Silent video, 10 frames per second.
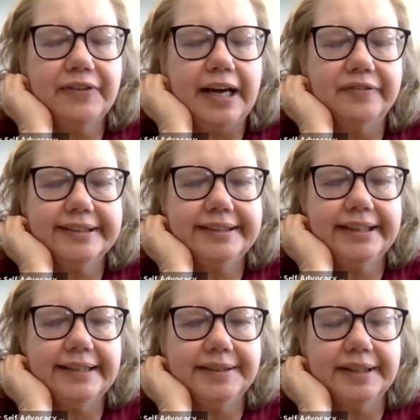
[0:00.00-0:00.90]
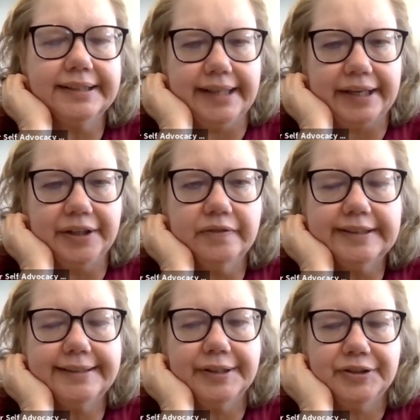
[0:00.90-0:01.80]
Advocacy as an executive
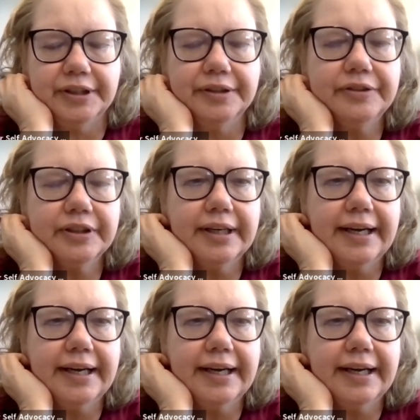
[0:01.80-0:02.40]
assistant.